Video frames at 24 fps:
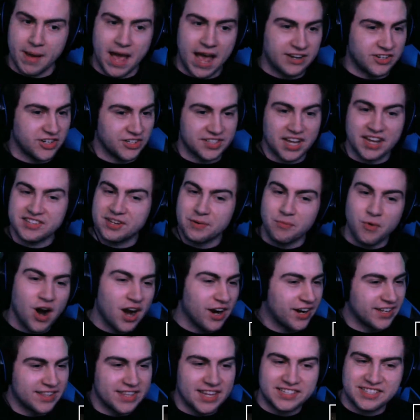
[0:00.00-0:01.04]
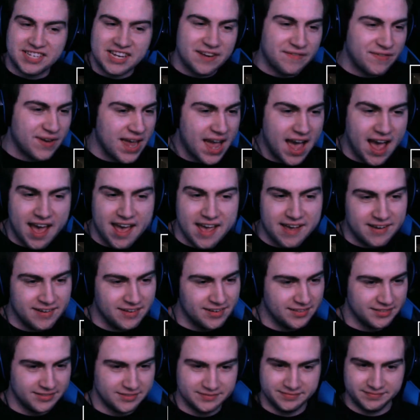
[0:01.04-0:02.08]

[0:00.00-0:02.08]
Your magic doesn't work in the TVA!